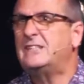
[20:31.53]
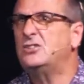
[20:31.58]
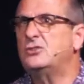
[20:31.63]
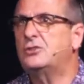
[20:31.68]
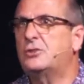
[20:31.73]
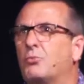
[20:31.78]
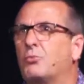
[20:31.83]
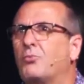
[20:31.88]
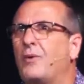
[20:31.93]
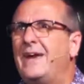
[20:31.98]
the
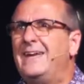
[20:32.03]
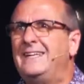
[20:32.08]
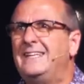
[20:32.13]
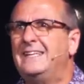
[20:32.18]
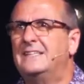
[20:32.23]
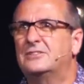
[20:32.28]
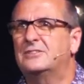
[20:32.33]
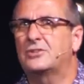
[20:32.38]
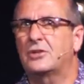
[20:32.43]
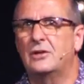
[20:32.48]

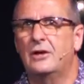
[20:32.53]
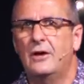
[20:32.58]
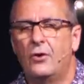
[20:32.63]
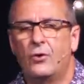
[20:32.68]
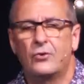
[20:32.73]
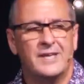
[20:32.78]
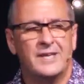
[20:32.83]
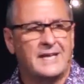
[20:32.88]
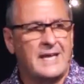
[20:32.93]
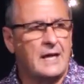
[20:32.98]
radiance or
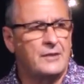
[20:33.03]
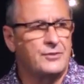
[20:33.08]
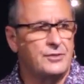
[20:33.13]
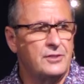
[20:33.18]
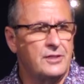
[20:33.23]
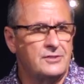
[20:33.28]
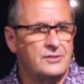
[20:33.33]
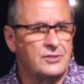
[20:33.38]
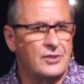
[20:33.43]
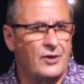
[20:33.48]
the
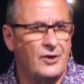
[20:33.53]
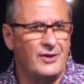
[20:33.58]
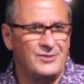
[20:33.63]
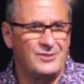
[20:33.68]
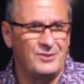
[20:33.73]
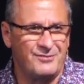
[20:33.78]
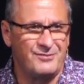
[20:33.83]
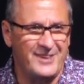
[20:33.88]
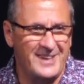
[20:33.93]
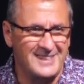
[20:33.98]
countenance on your
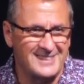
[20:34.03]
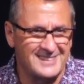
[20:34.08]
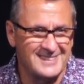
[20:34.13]
face?